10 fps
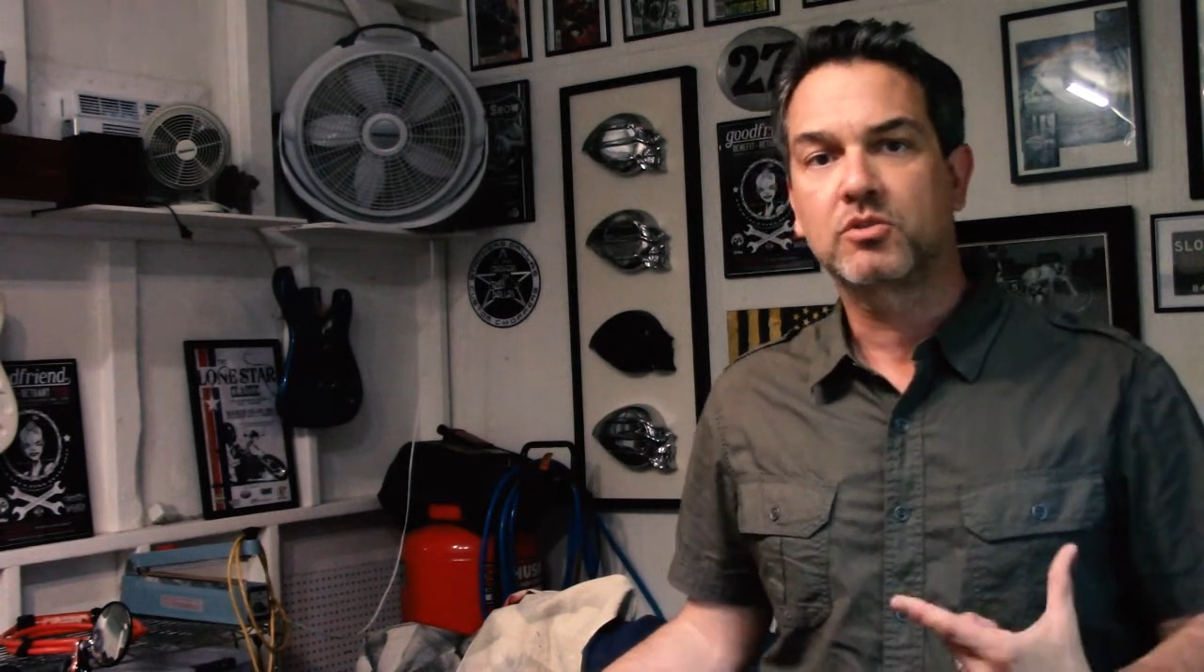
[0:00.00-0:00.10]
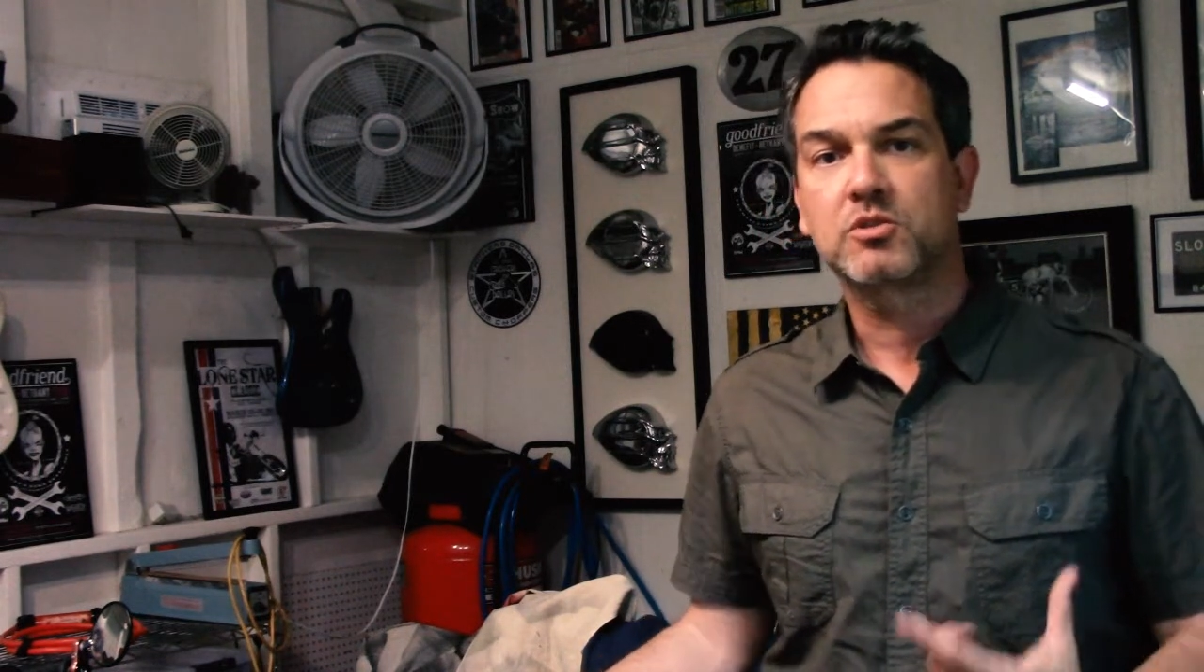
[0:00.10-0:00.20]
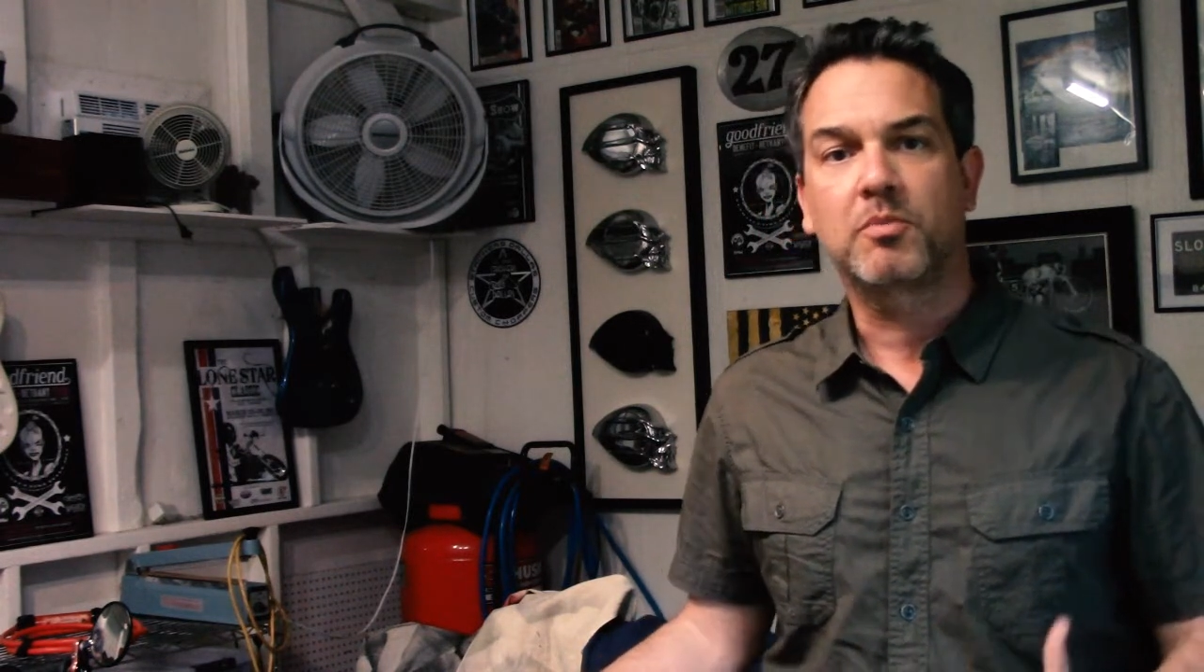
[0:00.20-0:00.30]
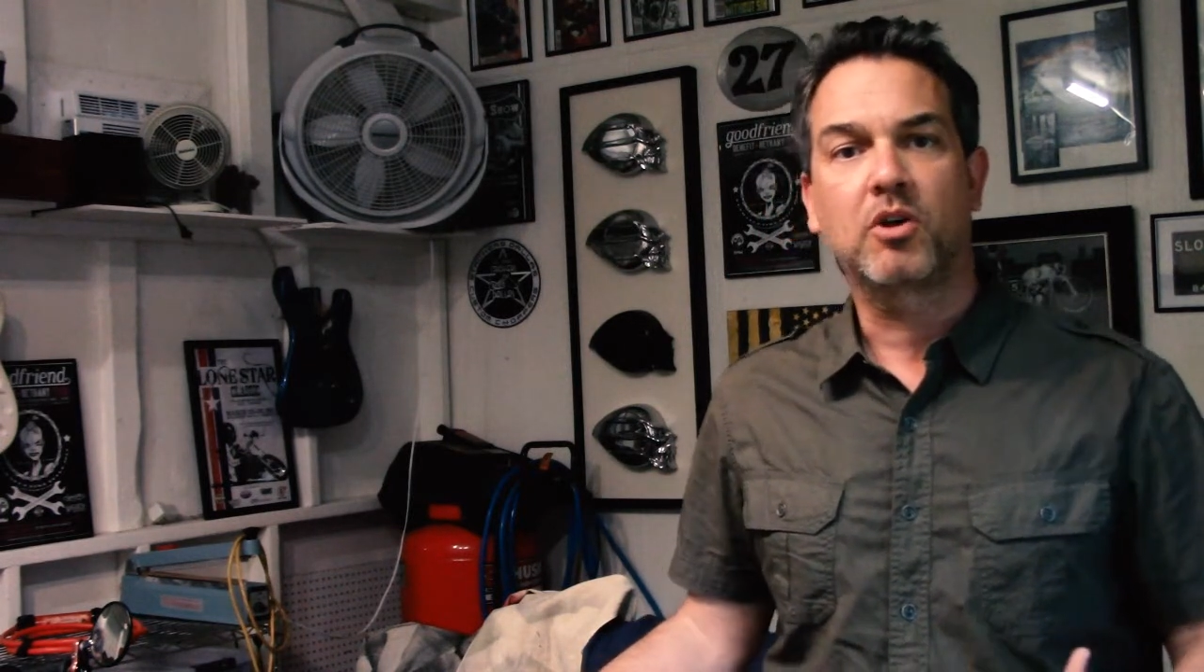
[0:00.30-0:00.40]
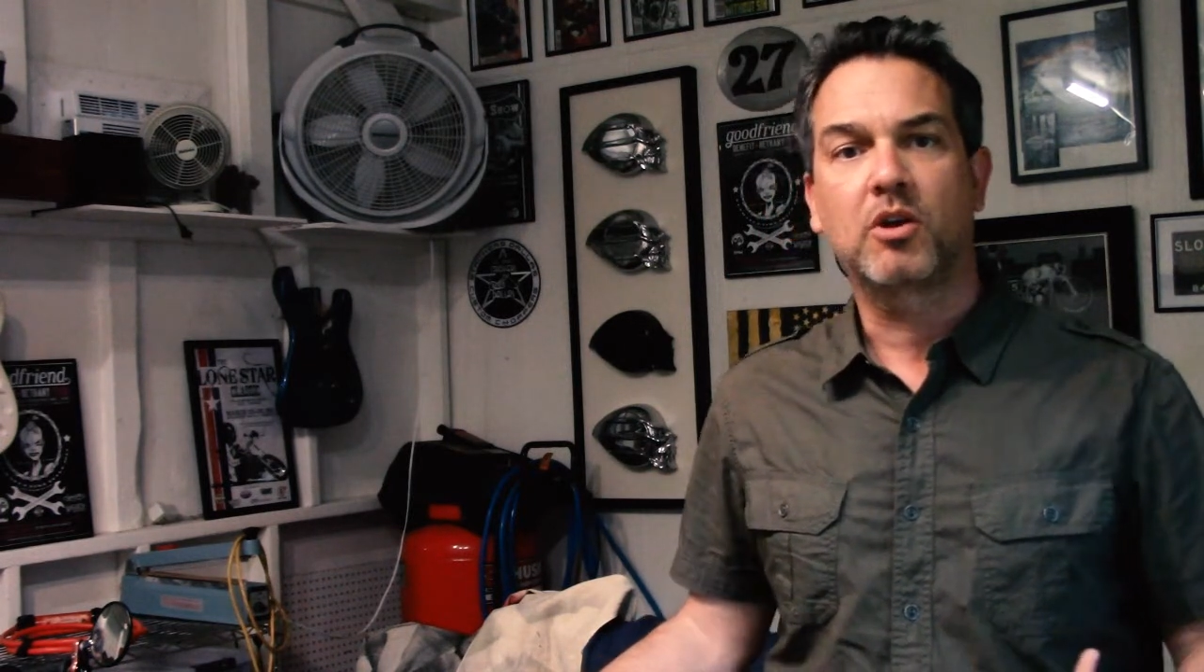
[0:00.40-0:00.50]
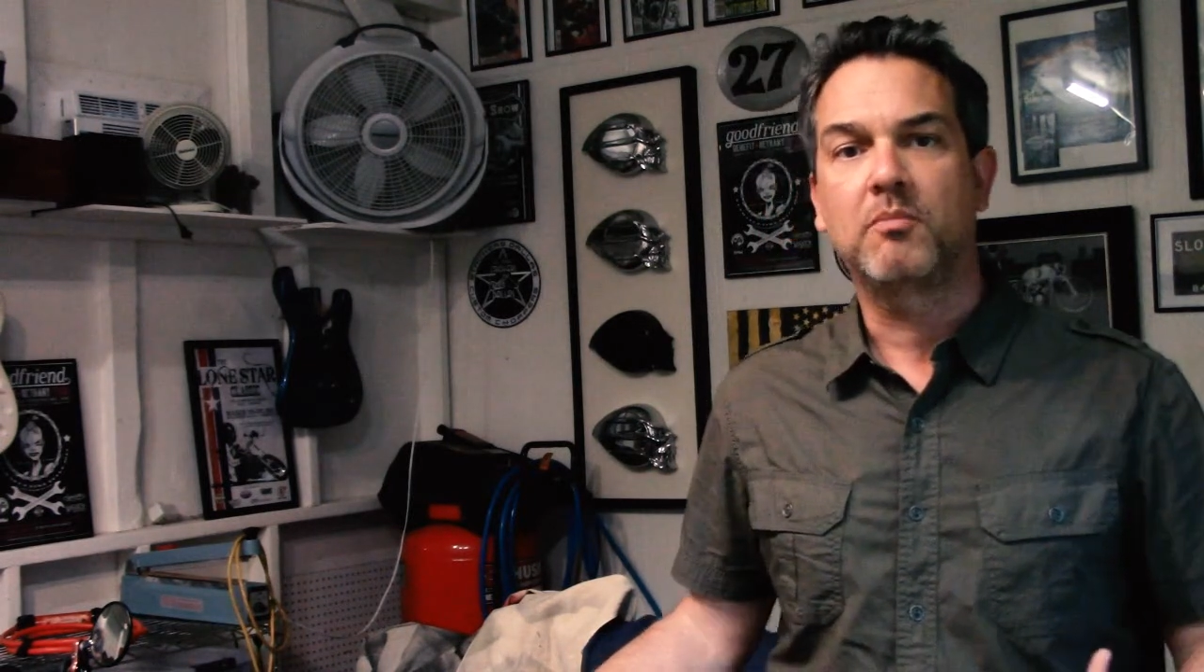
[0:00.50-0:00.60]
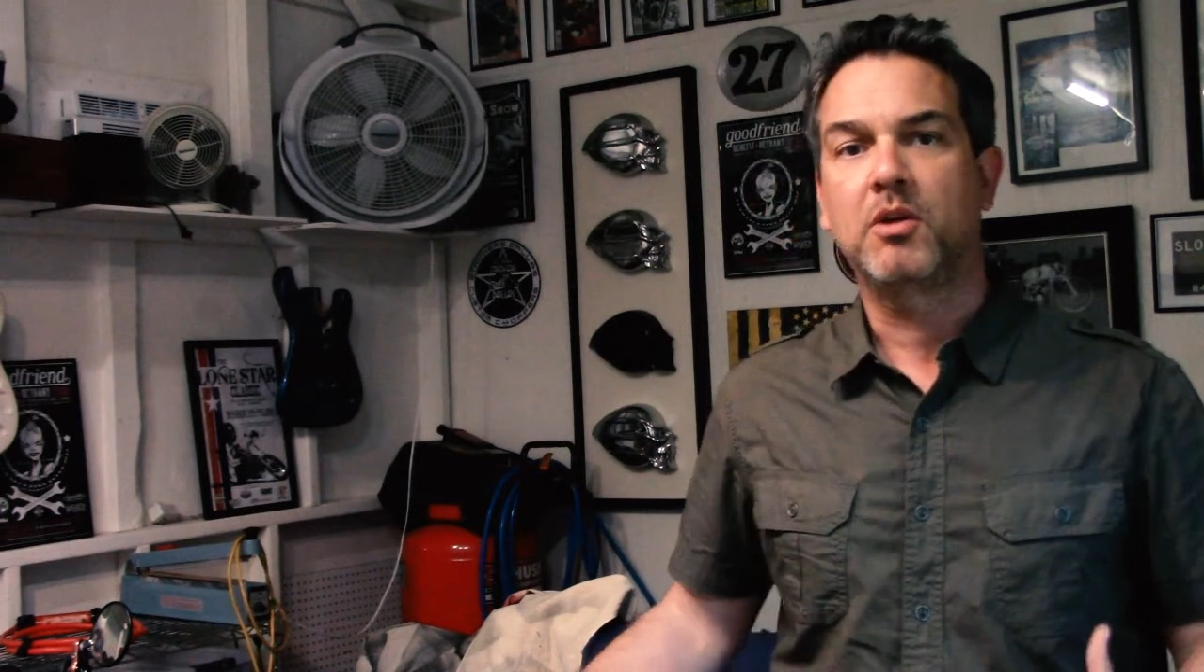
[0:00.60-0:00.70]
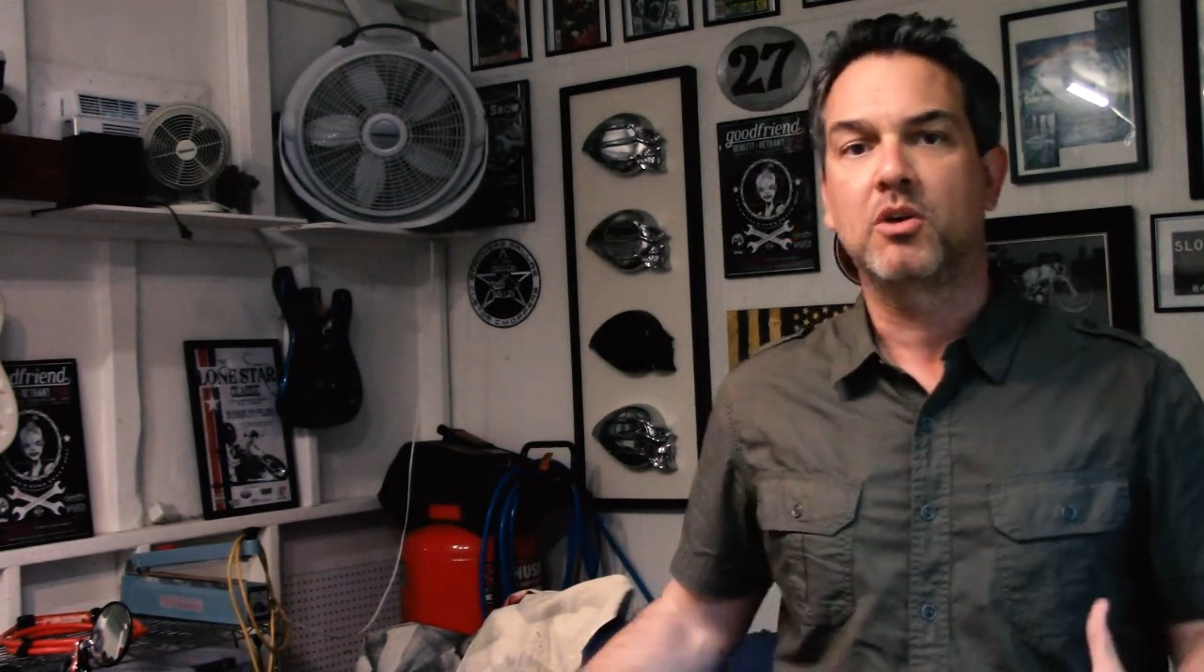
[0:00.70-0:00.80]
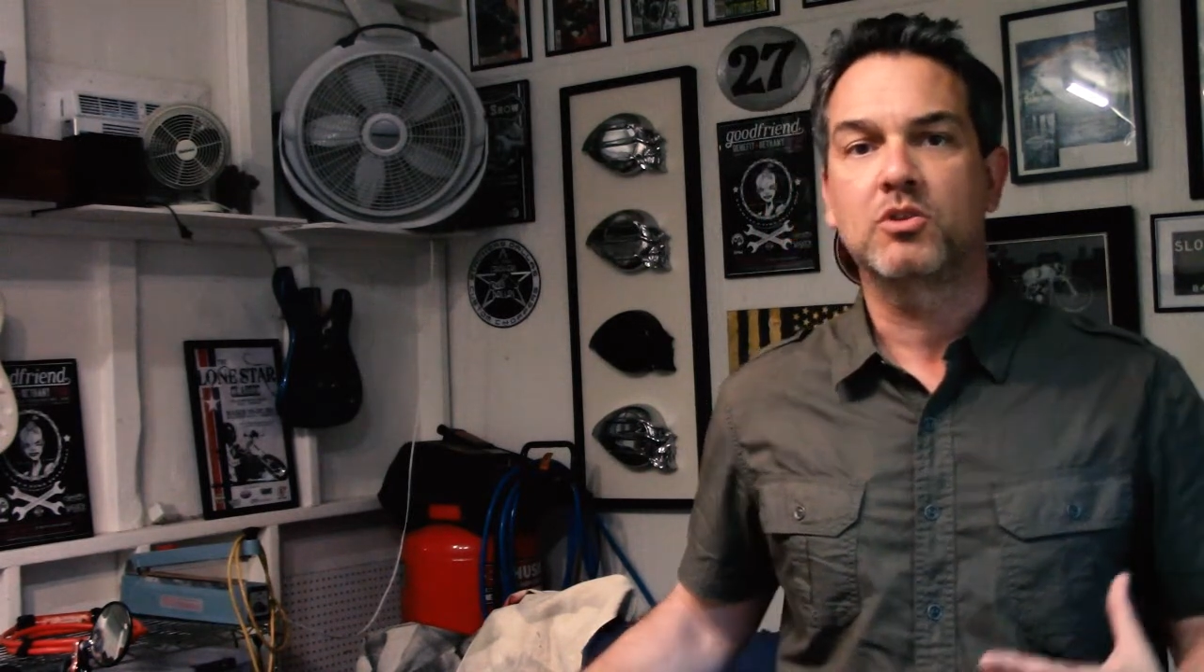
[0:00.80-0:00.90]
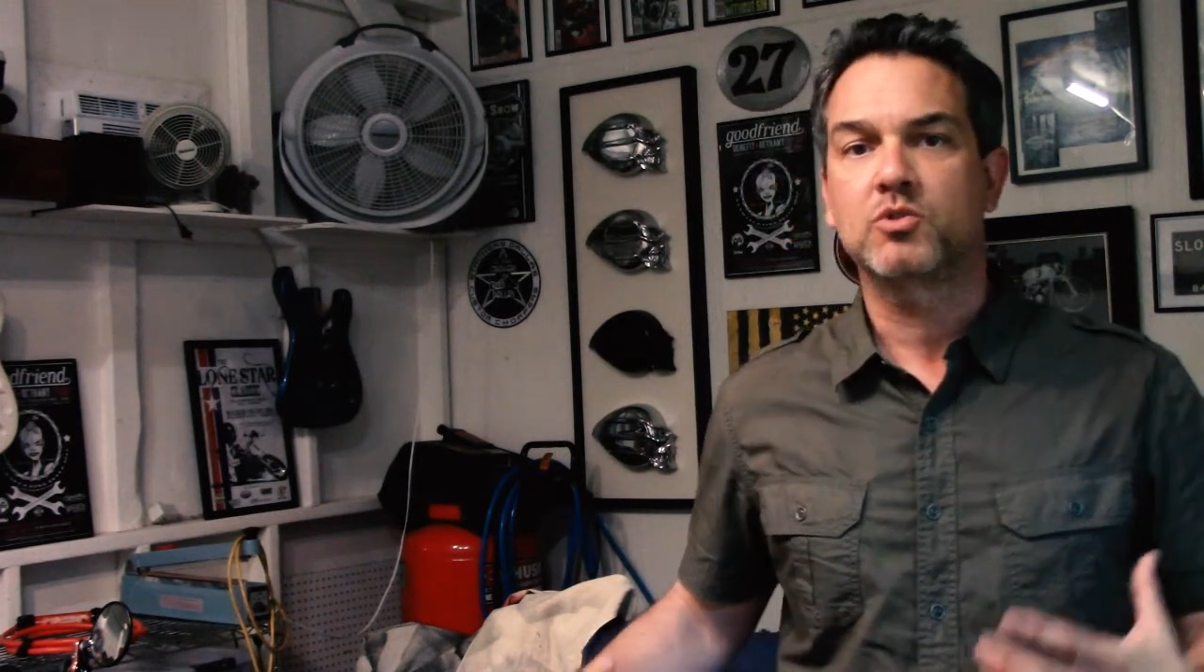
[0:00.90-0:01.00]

the bar and mirrors.